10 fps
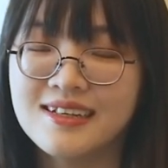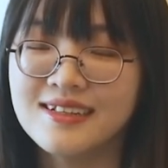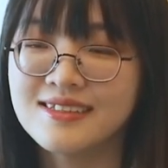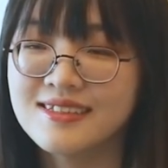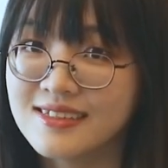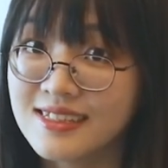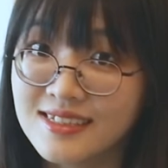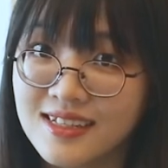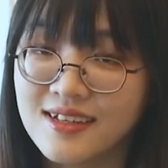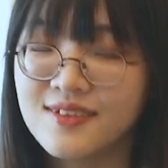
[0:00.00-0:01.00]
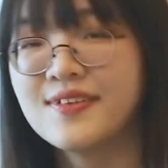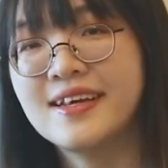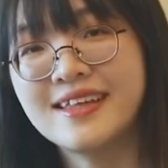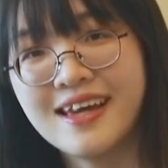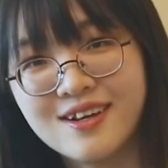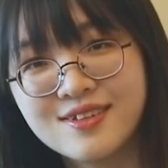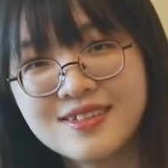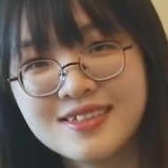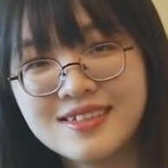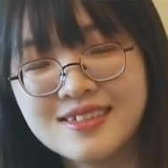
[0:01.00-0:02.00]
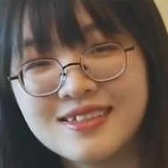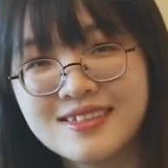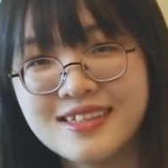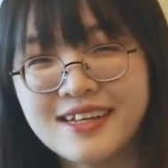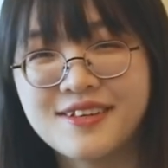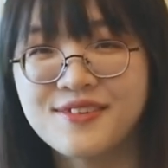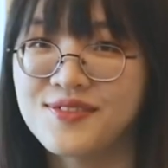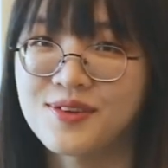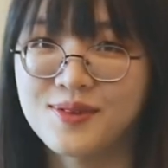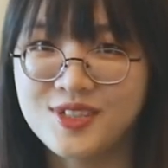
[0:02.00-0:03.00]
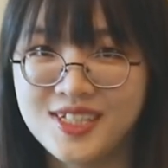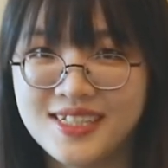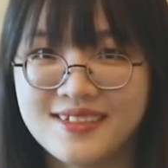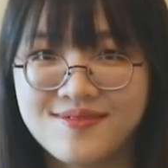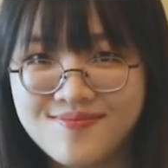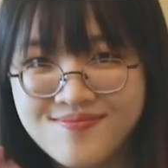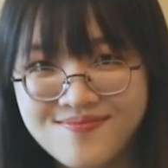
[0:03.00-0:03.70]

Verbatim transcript: And stay safe and healthy. Thank you for watching.